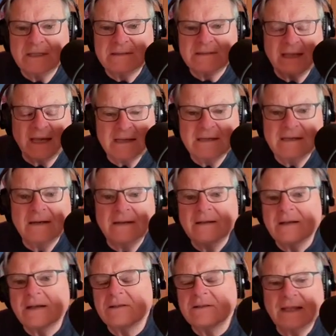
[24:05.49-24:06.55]
10,
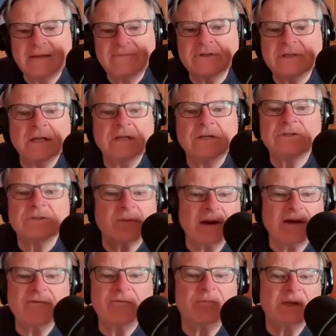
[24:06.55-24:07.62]
11,
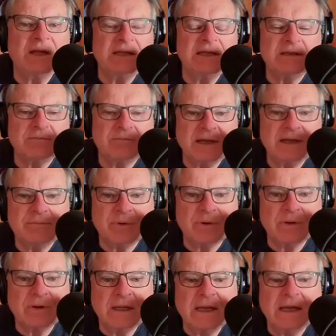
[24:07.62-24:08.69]
12 million
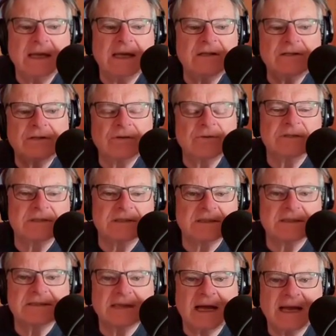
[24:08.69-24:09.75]
people into a
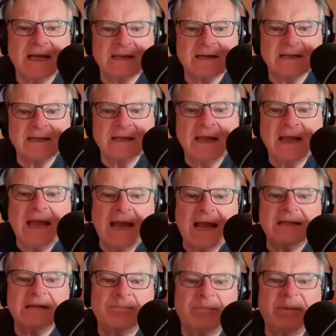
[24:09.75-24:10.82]
society
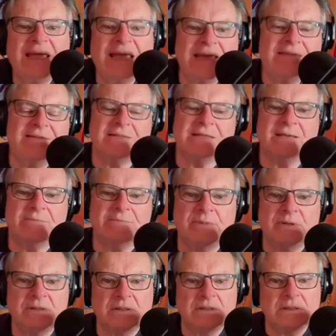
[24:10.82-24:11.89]
and pay them
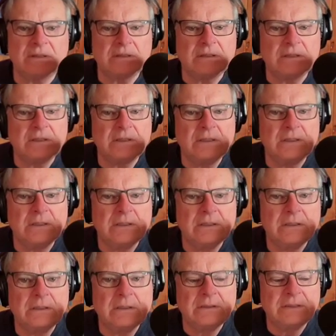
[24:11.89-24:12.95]

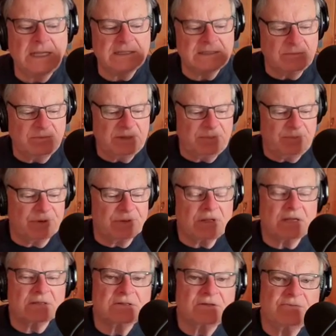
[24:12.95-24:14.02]
not to be
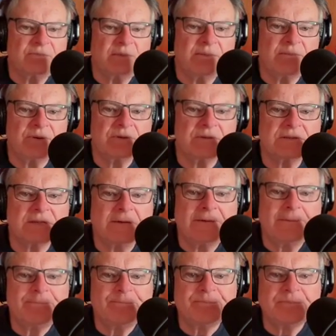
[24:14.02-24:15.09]
productive members,
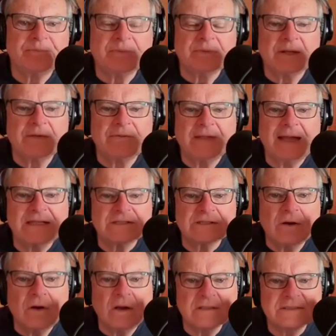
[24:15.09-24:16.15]
that's
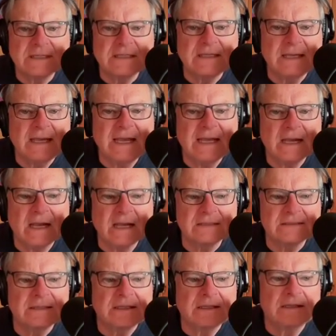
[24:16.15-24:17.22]
causing chaos.